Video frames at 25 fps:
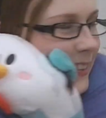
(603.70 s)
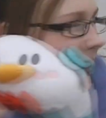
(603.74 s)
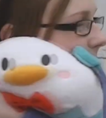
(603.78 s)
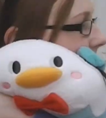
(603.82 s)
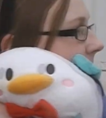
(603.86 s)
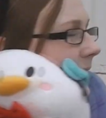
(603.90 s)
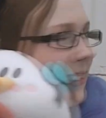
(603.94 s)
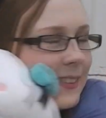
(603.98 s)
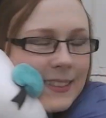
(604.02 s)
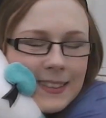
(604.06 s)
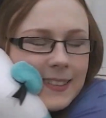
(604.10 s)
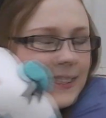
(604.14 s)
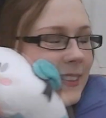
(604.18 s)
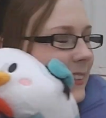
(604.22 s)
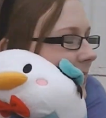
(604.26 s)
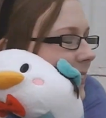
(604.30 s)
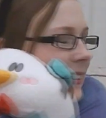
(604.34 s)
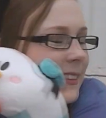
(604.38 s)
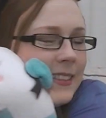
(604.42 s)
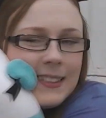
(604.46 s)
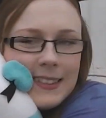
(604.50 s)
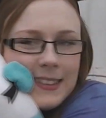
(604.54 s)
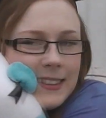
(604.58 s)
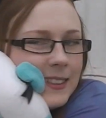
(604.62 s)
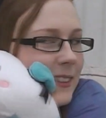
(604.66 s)

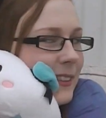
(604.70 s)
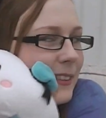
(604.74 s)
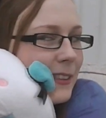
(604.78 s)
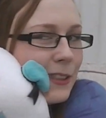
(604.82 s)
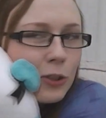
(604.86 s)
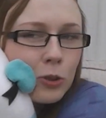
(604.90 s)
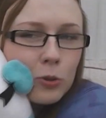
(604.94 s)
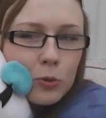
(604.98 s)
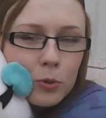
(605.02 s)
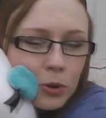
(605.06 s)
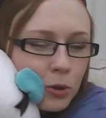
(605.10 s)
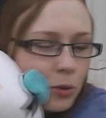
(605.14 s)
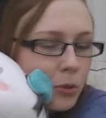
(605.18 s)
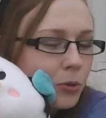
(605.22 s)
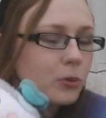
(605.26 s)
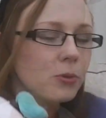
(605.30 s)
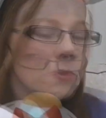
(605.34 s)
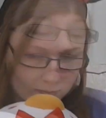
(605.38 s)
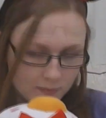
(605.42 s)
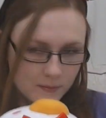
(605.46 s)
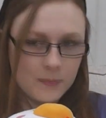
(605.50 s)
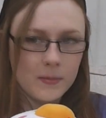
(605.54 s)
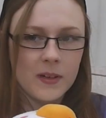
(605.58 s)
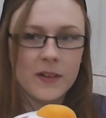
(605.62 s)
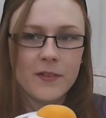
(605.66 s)
He's so
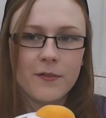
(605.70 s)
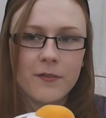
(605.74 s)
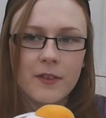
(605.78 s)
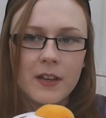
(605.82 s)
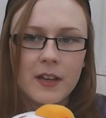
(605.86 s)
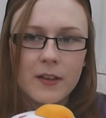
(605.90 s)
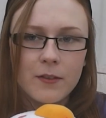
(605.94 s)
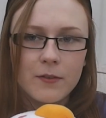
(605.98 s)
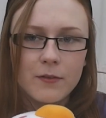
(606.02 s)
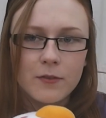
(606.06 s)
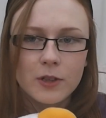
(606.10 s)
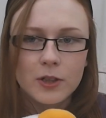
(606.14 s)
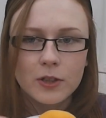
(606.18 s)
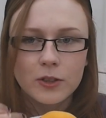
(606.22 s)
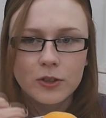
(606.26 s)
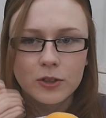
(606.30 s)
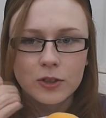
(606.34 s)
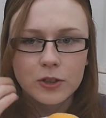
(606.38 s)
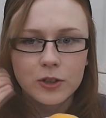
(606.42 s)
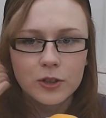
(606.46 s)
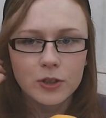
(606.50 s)
cute. My favourite